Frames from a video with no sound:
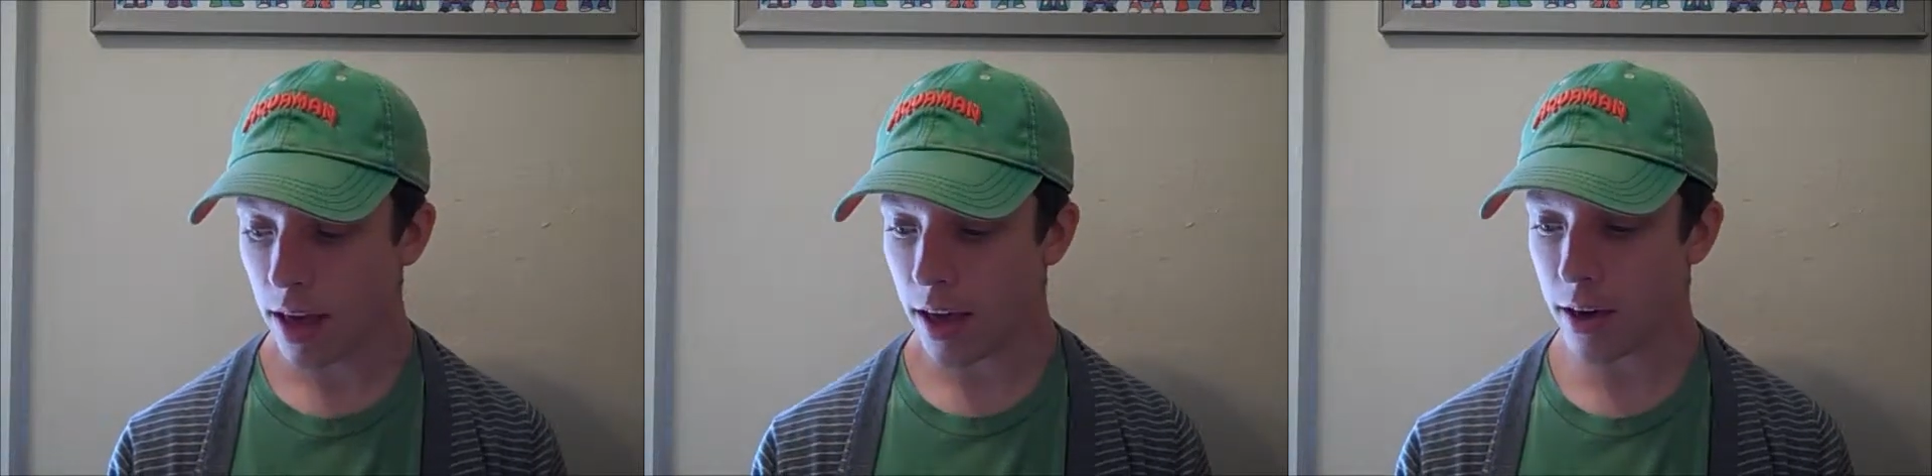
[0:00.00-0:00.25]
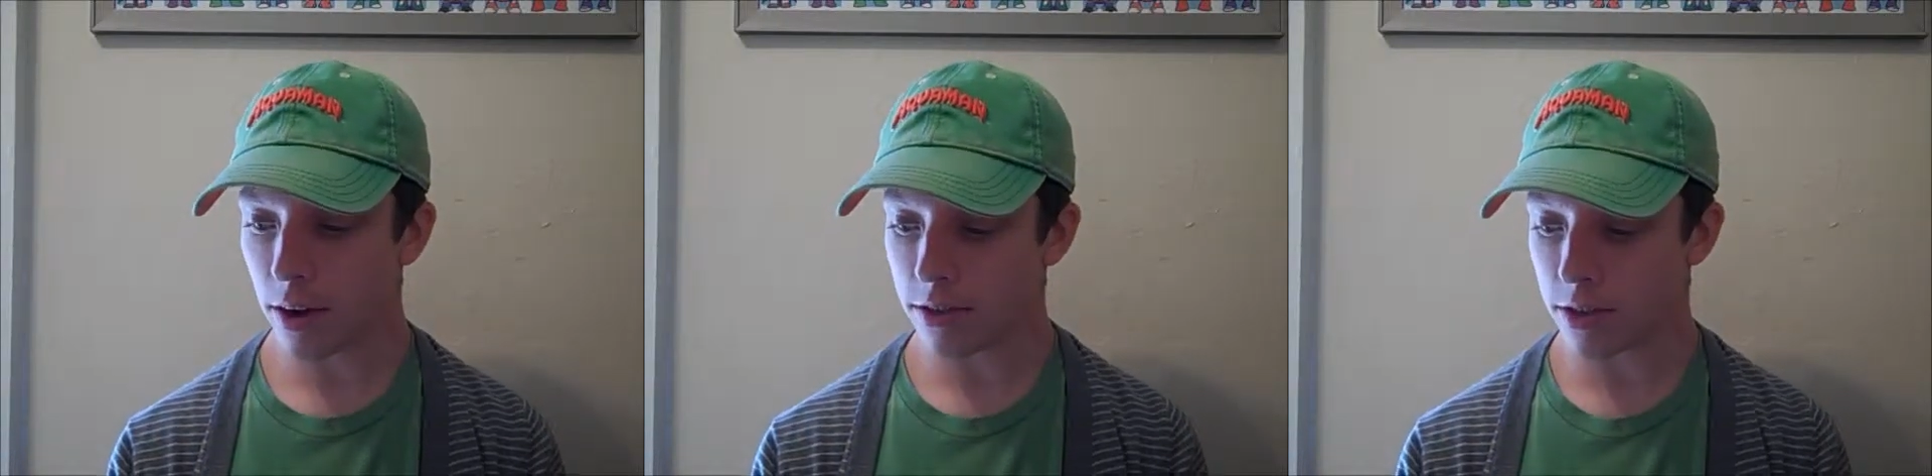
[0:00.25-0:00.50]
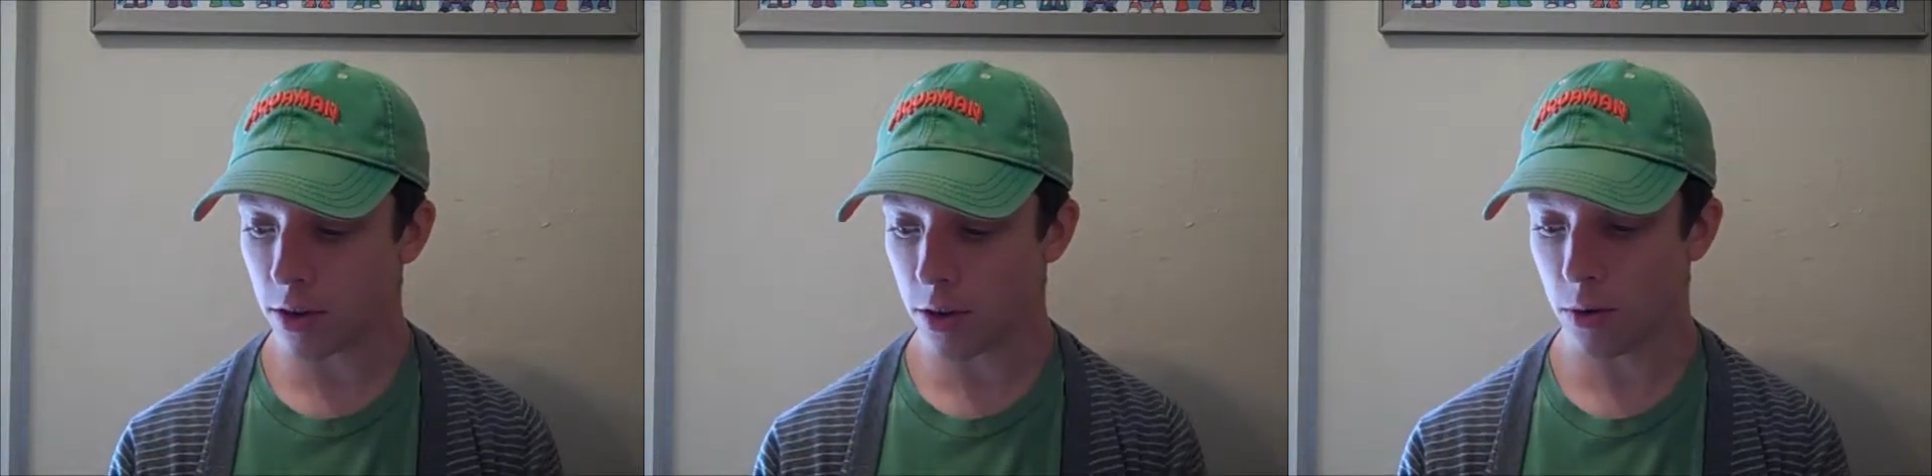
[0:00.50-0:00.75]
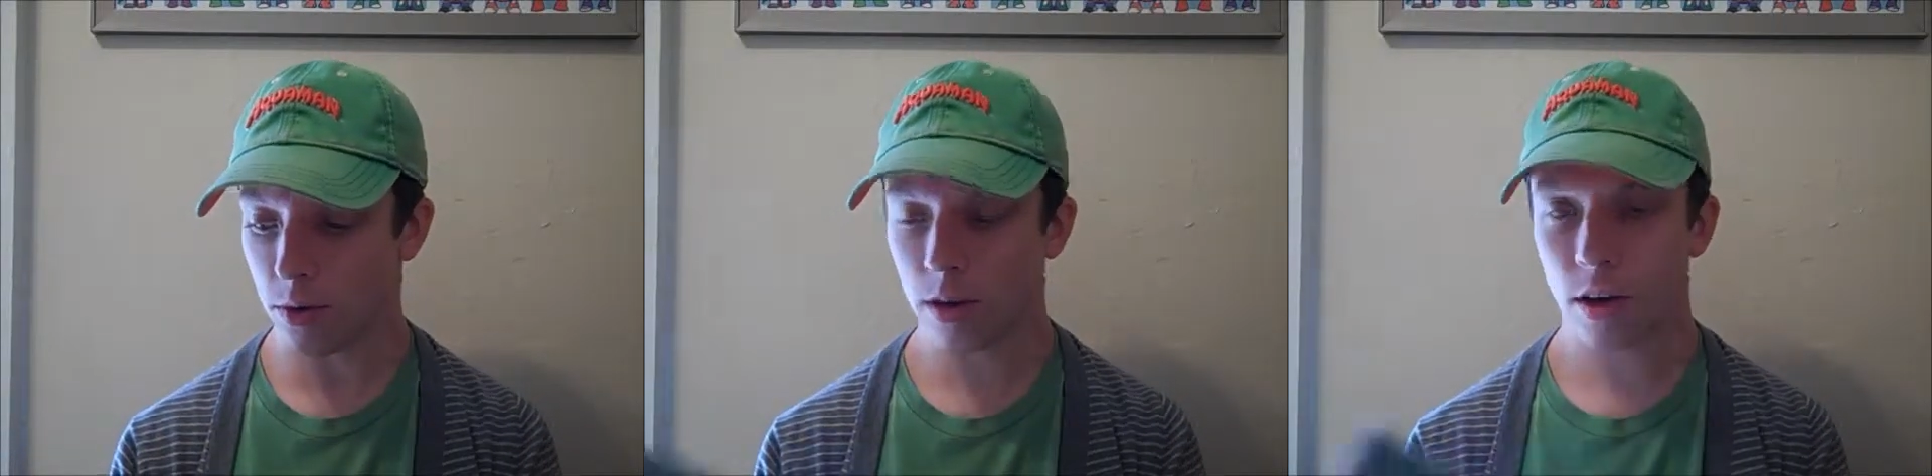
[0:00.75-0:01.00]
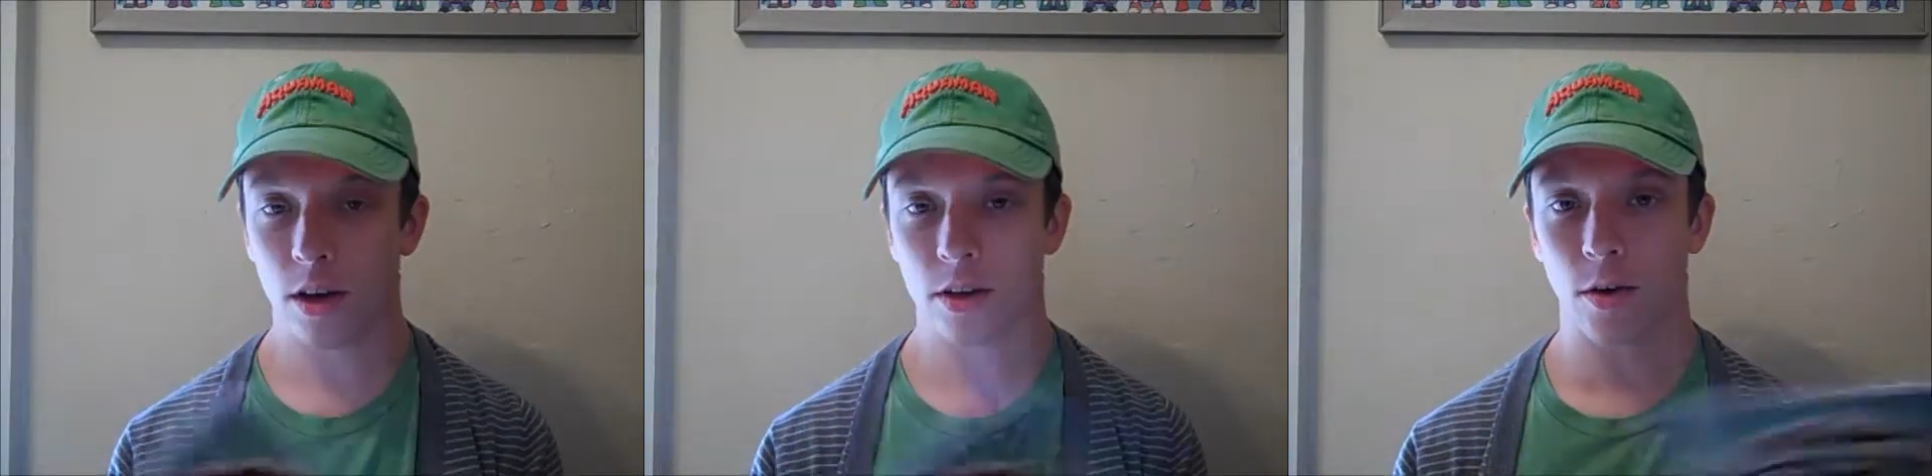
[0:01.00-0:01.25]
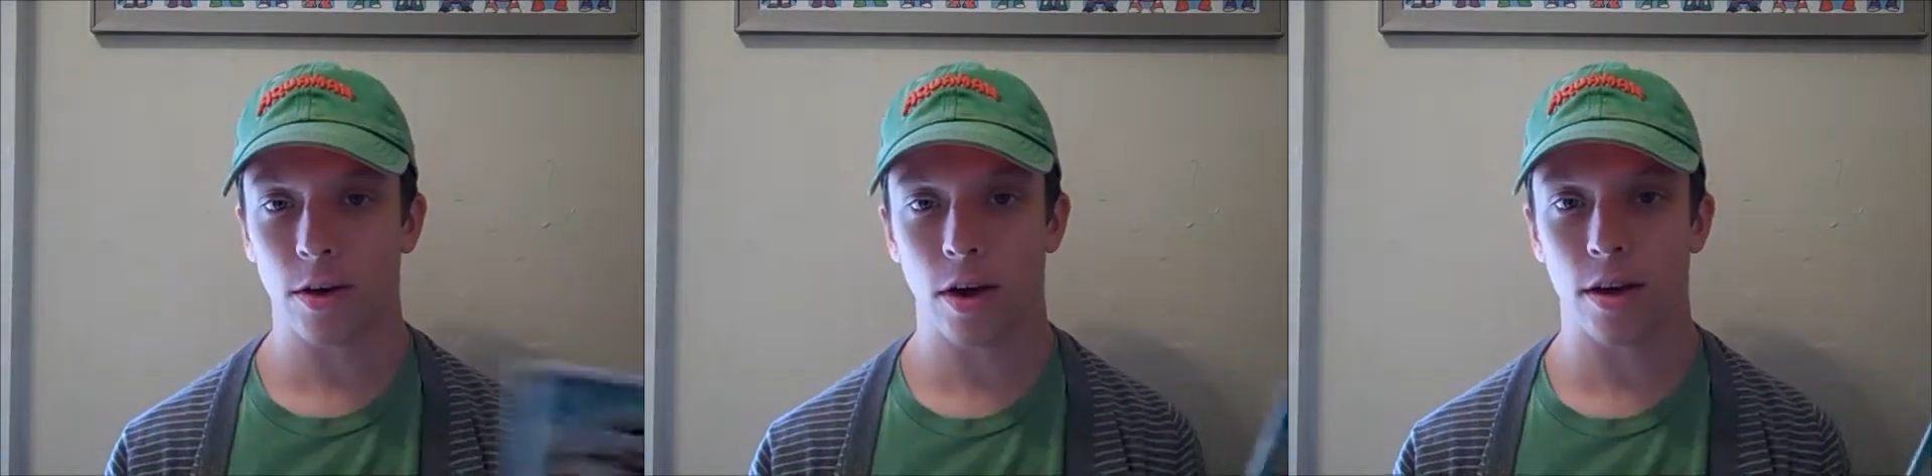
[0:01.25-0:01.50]
And also,
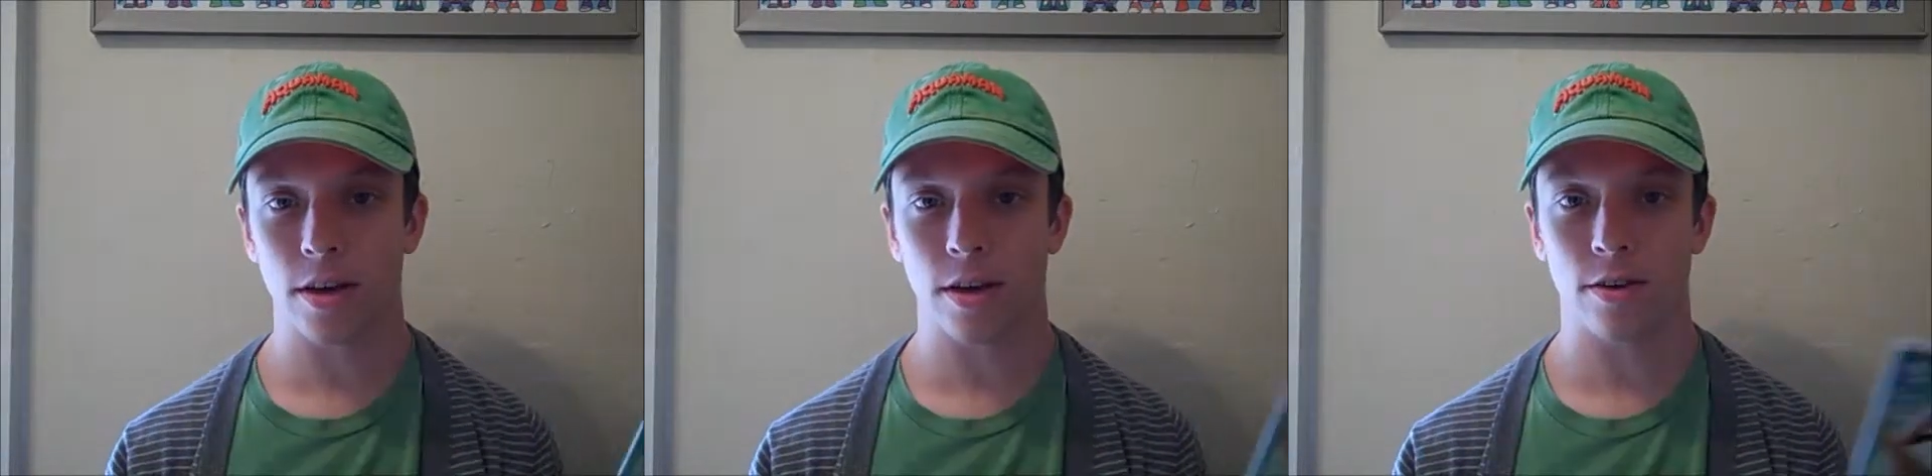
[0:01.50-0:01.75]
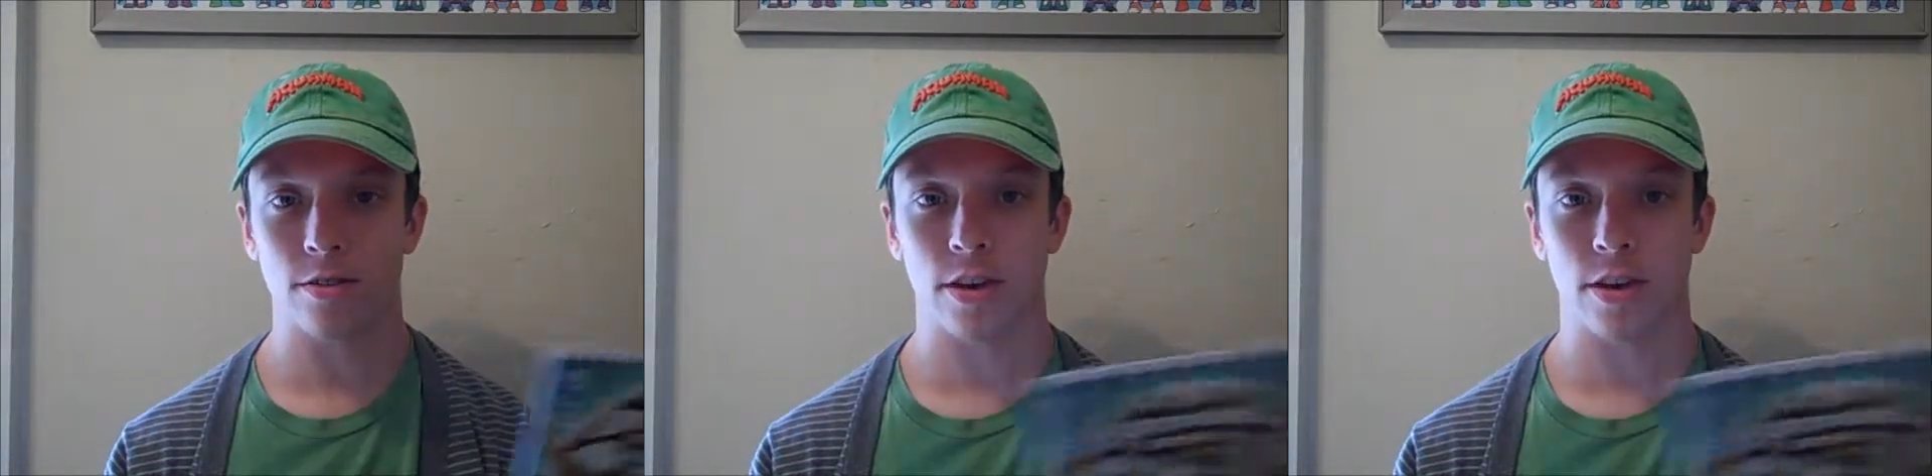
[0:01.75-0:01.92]
going on here is